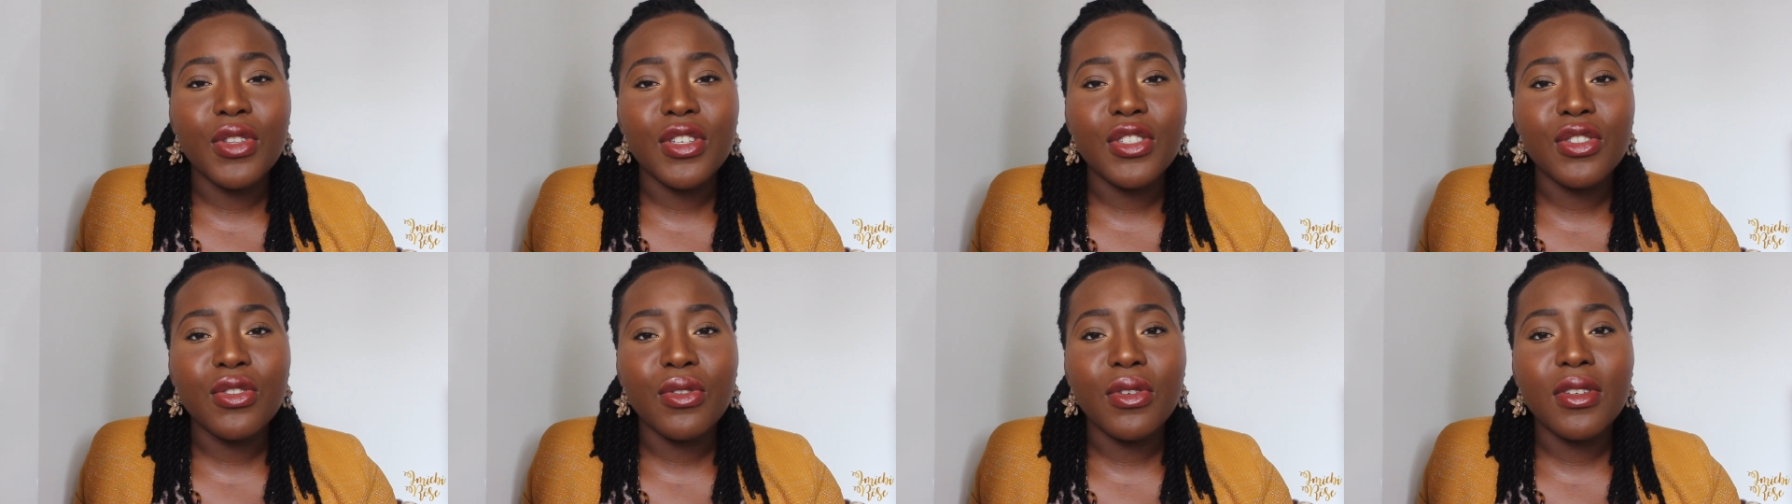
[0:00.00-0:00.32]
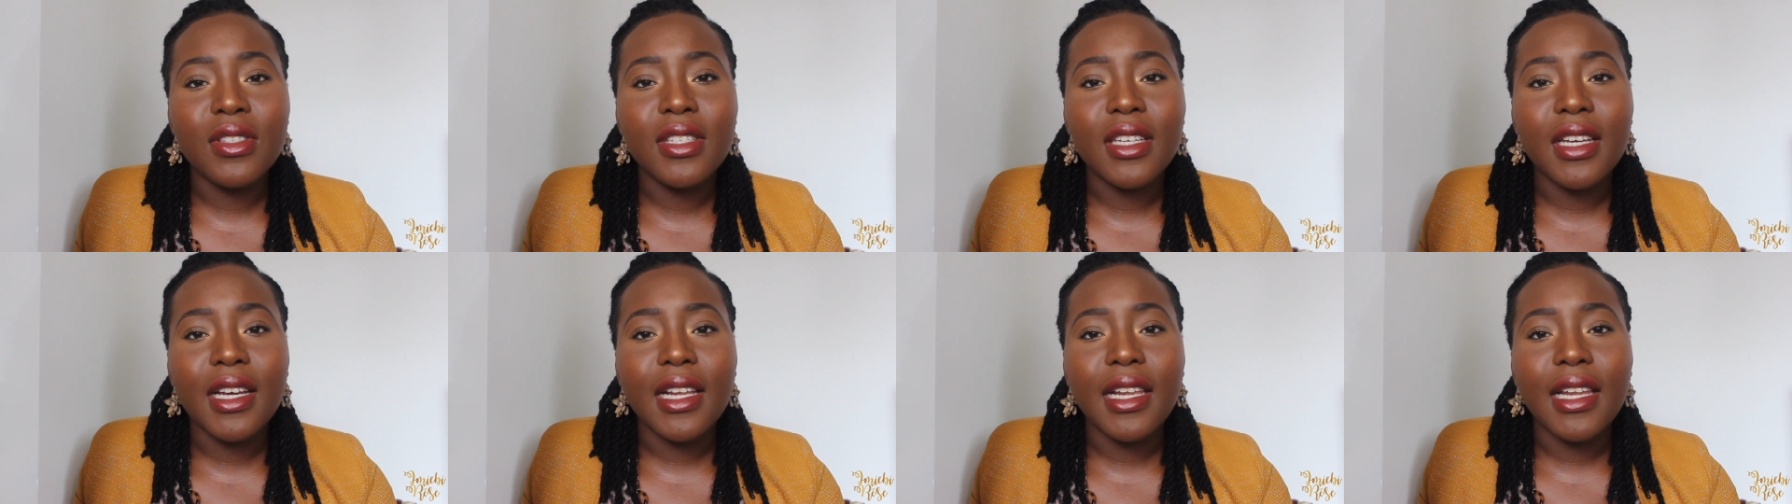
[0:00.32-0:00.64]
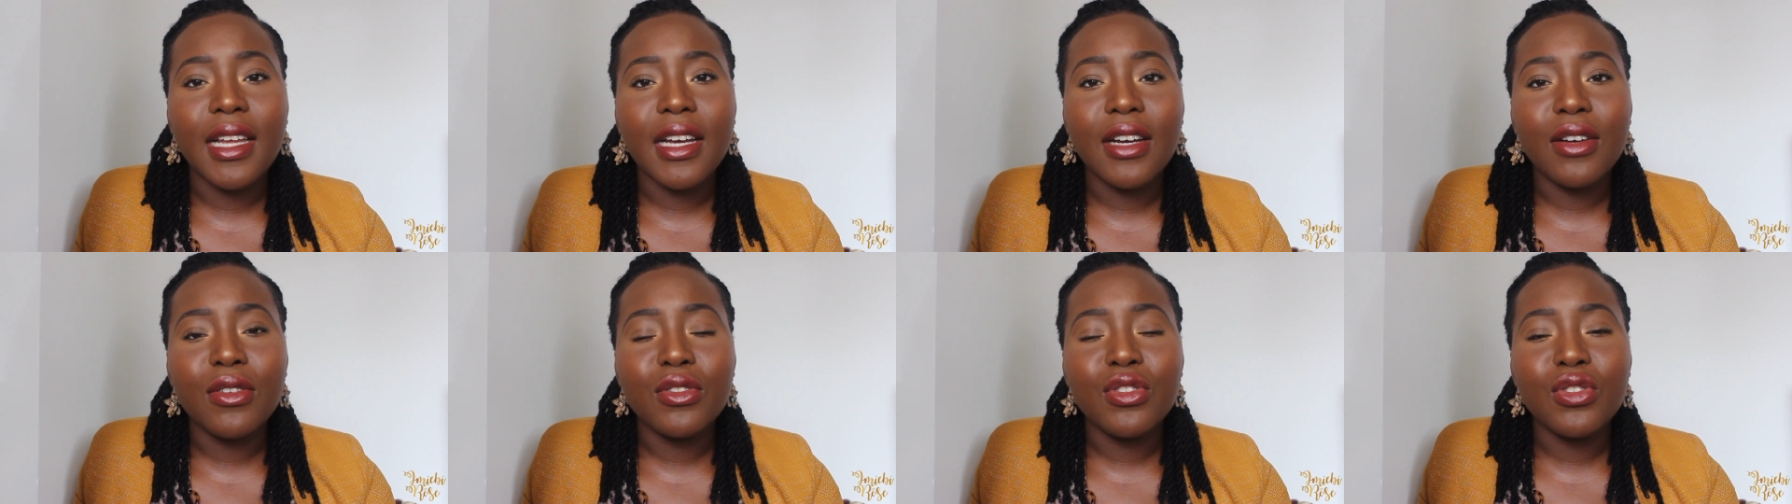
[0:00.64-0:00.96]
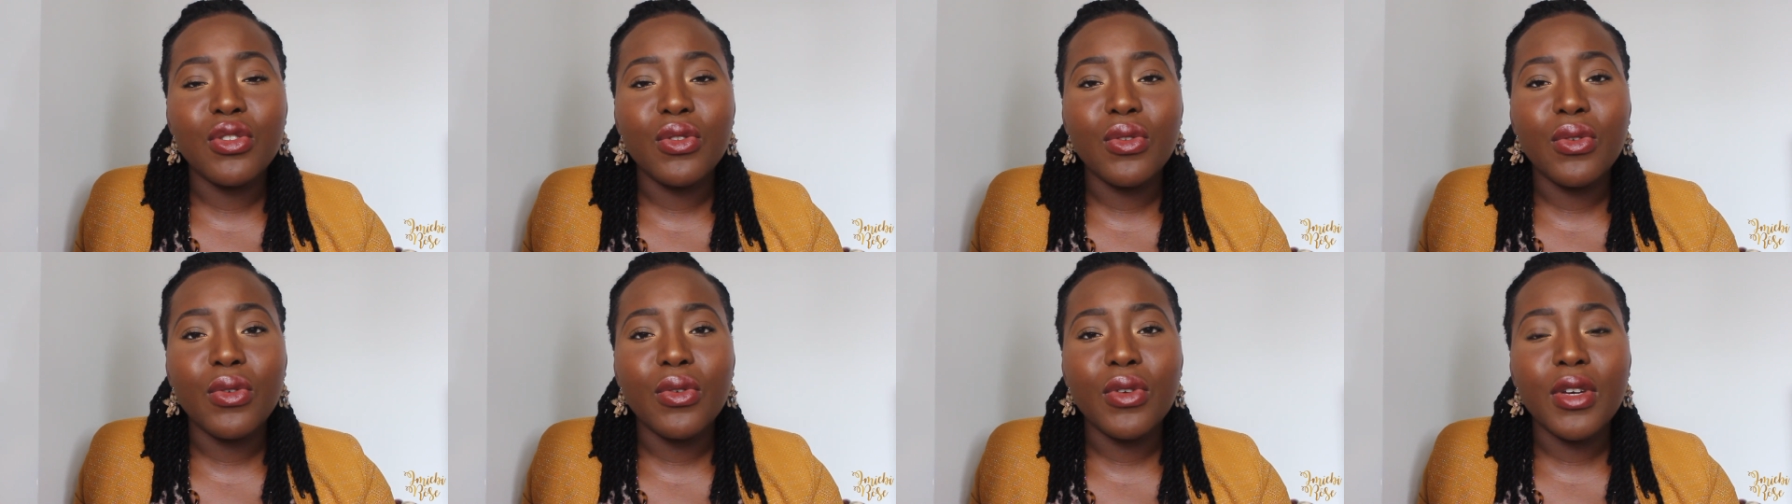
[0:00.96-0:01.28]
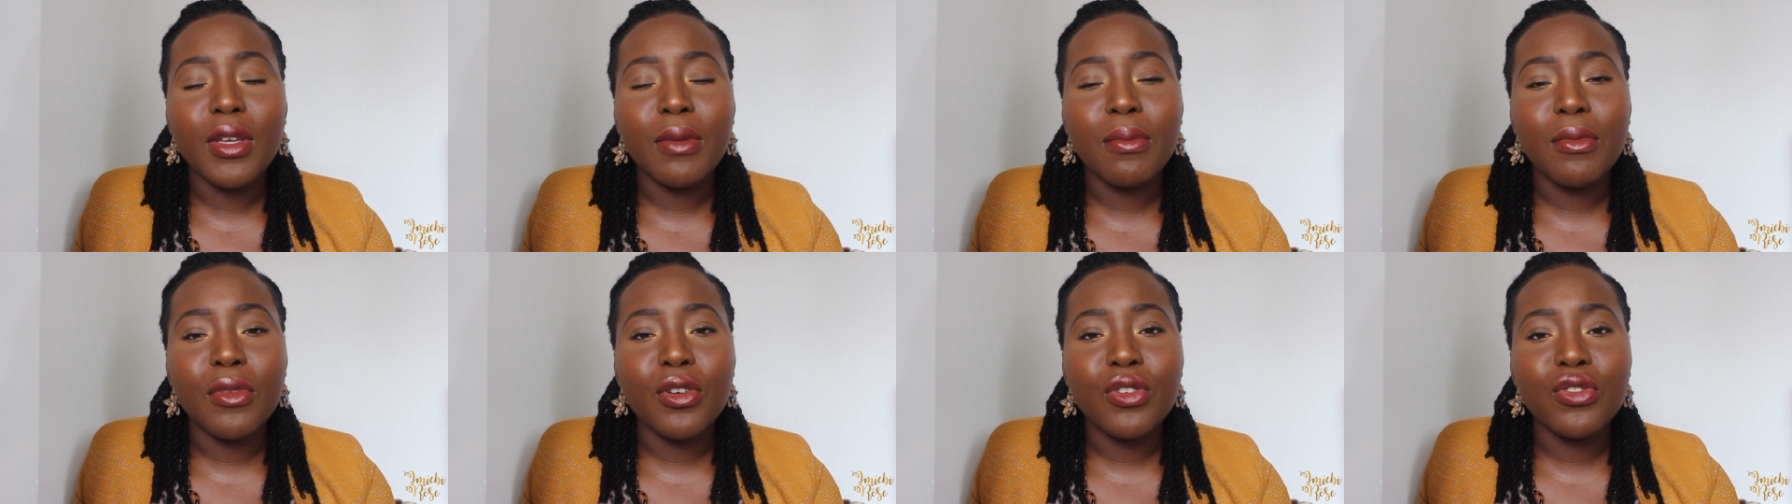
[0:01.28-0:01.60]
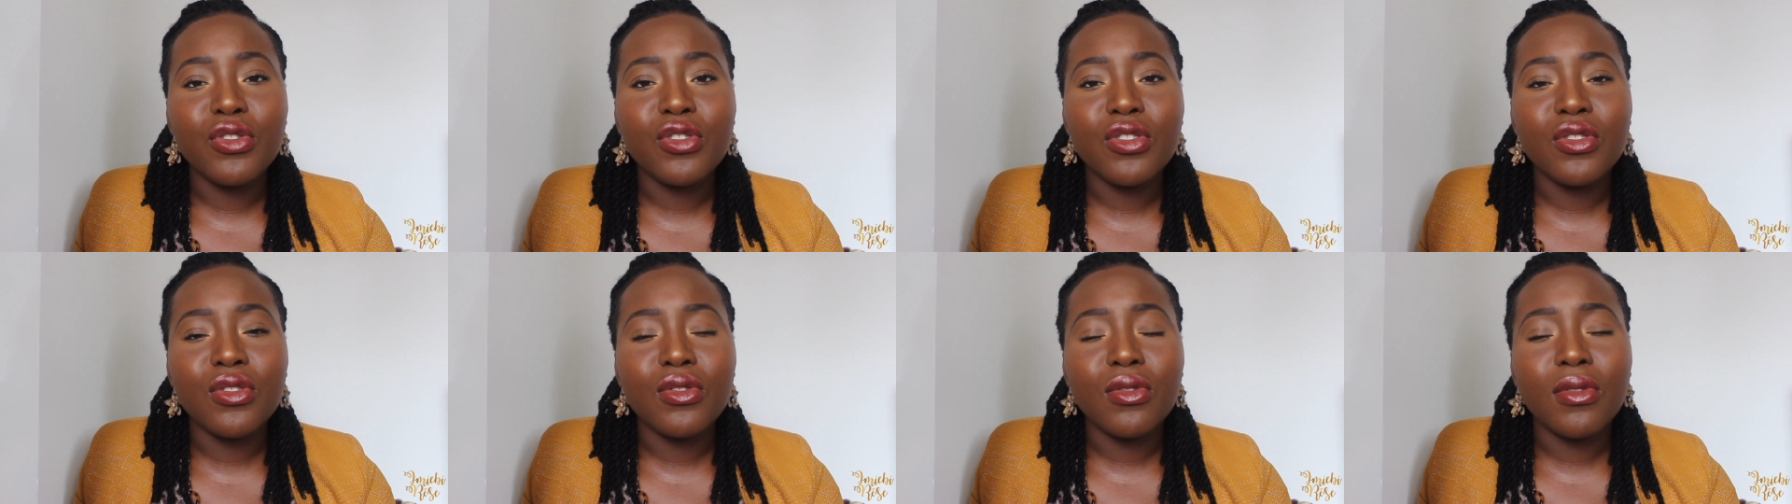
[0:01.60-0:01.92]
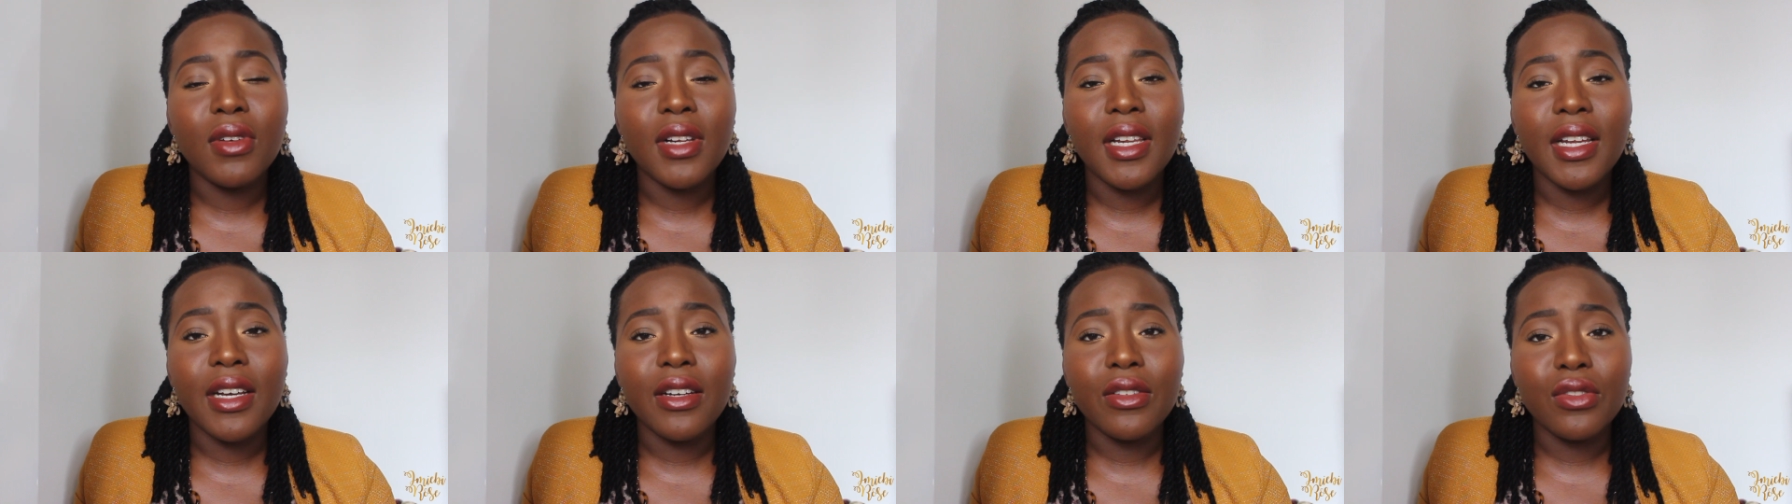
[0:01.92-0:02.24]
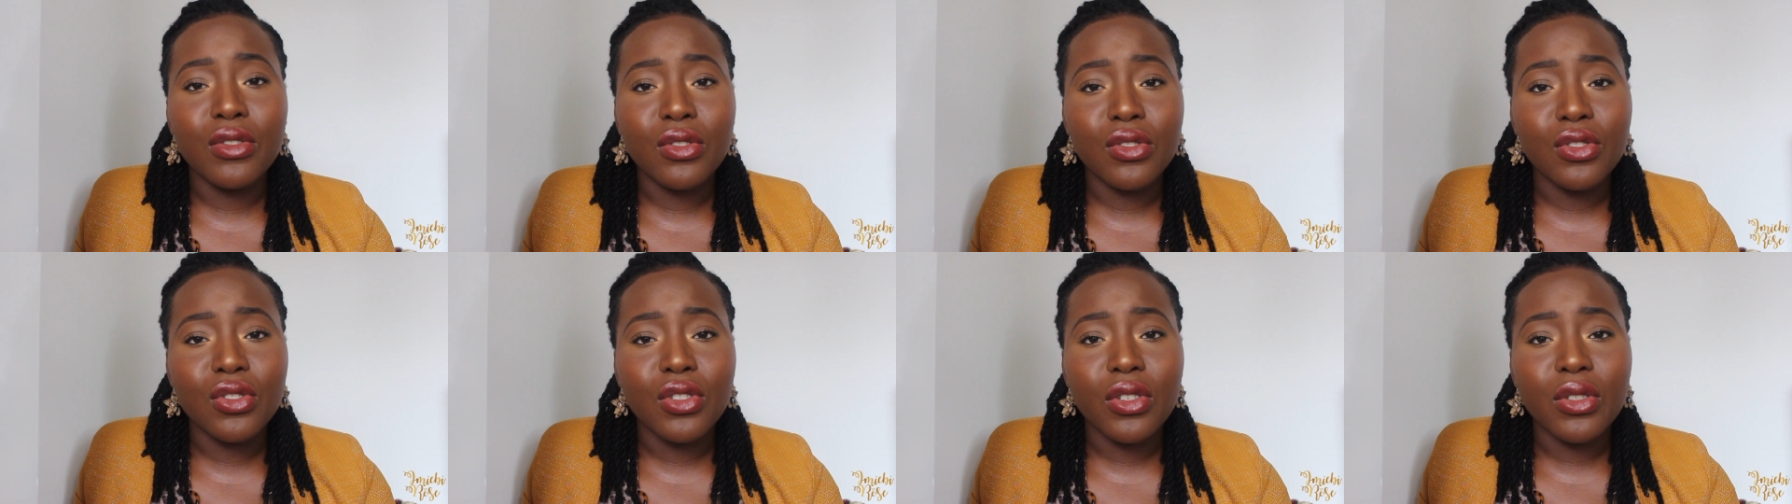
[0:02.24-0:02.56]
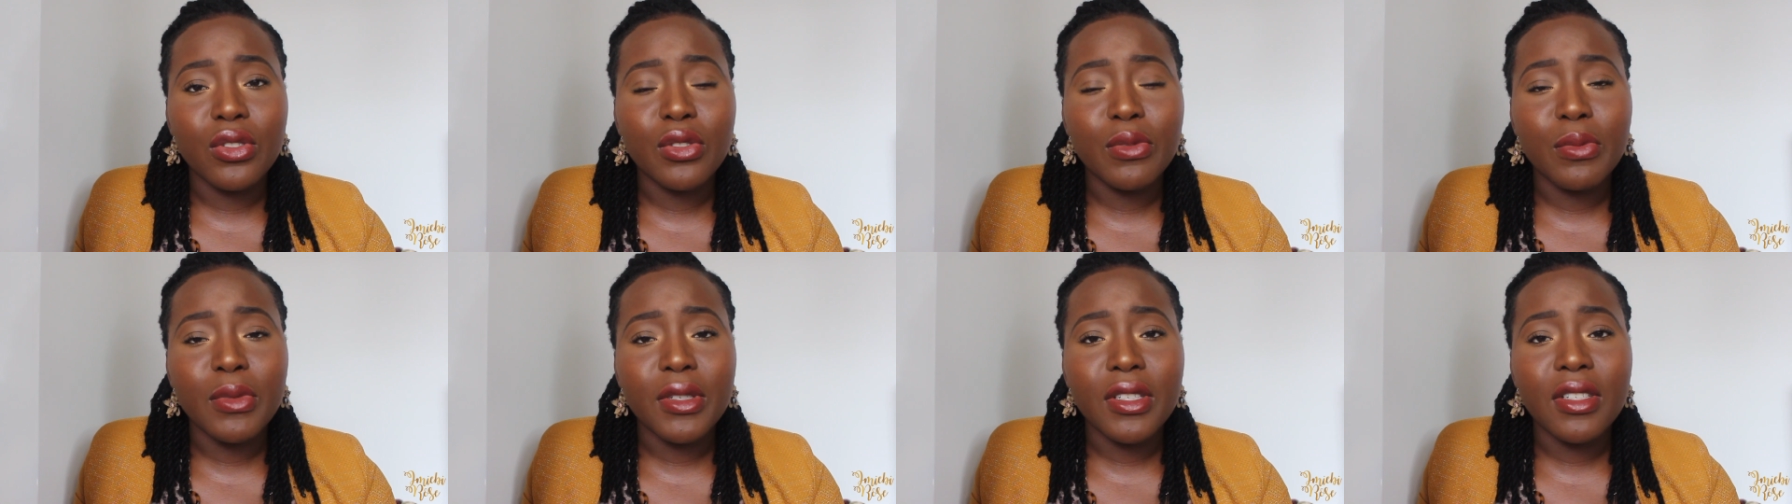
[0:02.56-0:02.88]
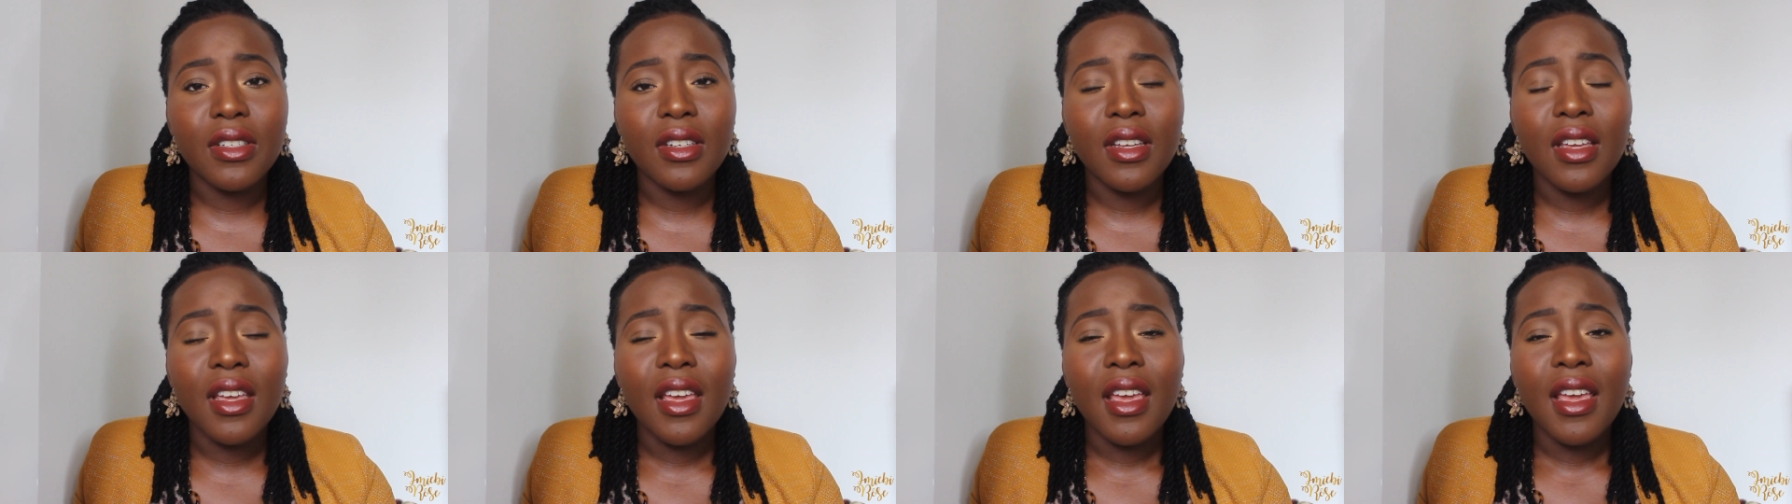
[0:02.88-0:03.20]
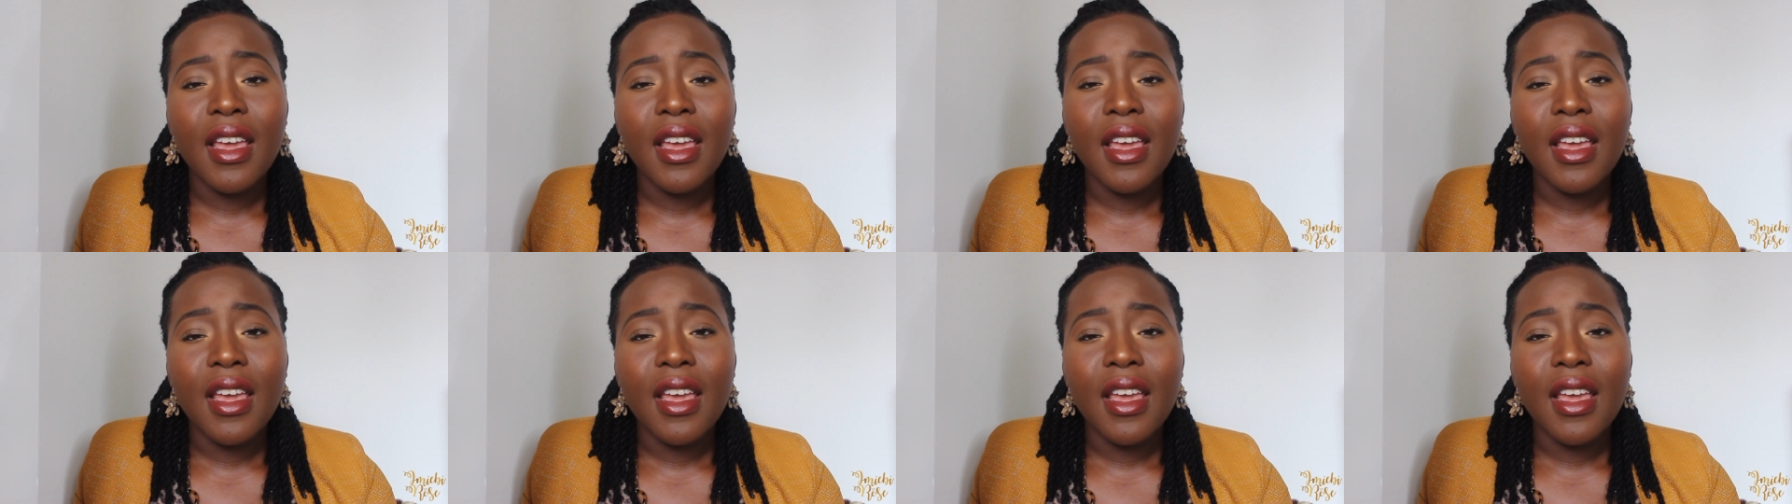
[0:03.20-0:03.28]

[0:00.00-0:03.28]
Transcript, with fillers: that's going to cloud your emotions or cloud your judgment.